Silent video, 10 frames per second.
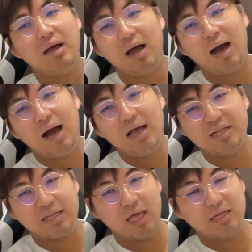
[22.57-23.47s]
I
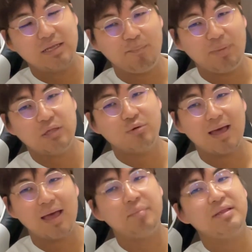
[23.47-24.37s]
take the video
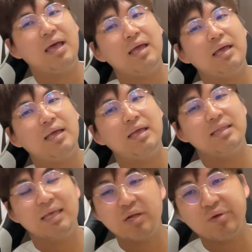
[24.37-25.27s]
every day in
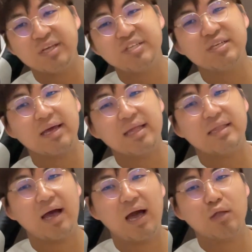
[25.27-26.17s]
English,
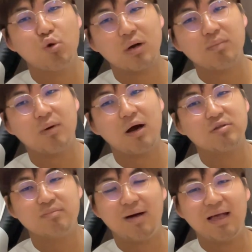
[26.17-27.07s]
and I talk
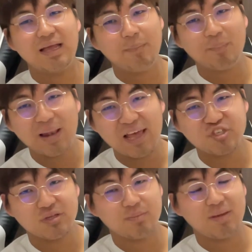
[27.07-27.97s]
about my
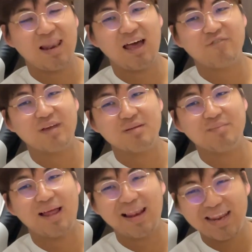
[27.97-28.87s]
impression in my life and
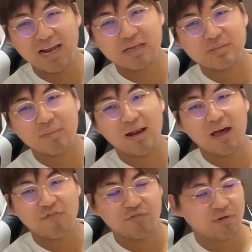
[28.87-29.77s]
my realism in my
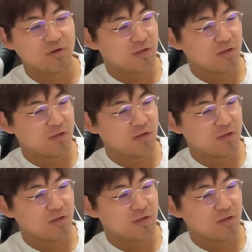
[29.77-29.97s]
life.